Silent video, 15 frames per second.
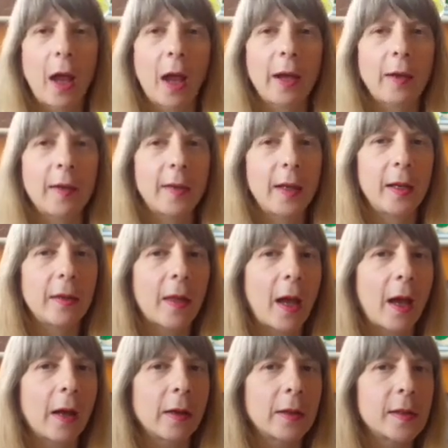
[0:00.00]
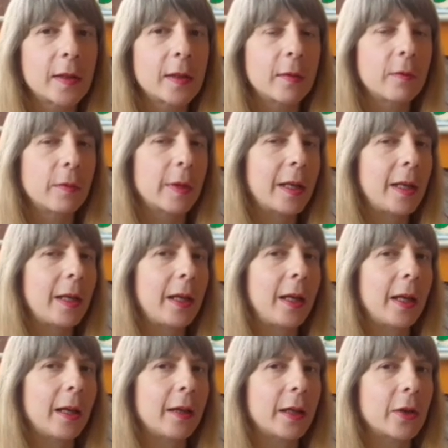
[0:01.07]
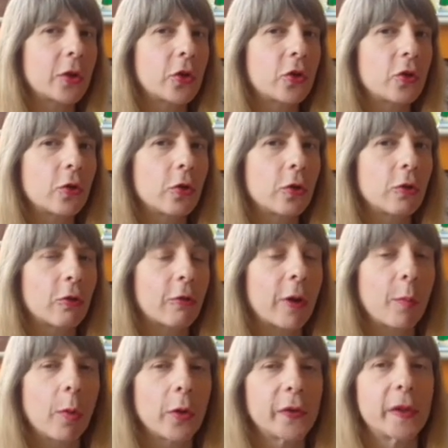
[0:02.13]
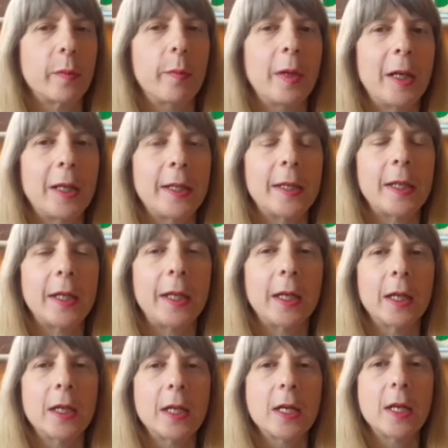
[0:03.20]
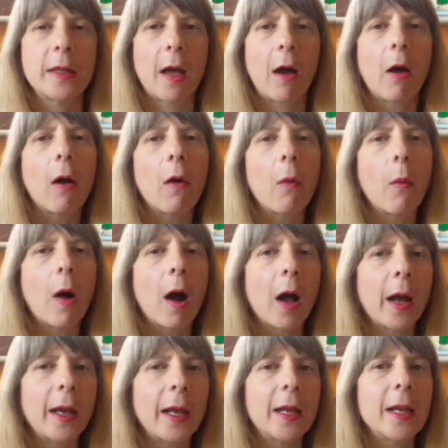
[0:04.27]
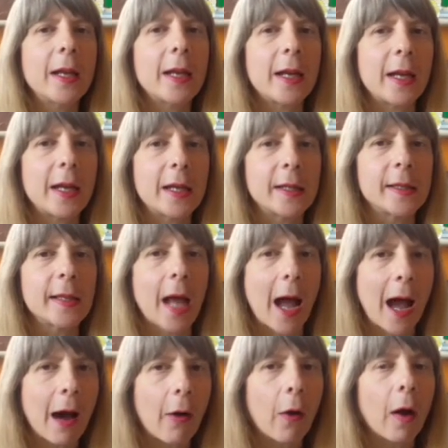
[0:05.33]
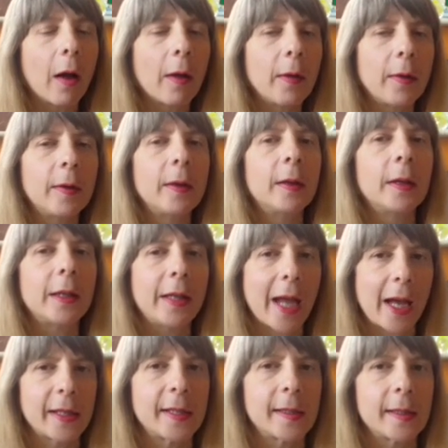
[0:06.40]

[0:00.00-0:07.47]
I think that's really an extraordinary possibility, that our why is our yes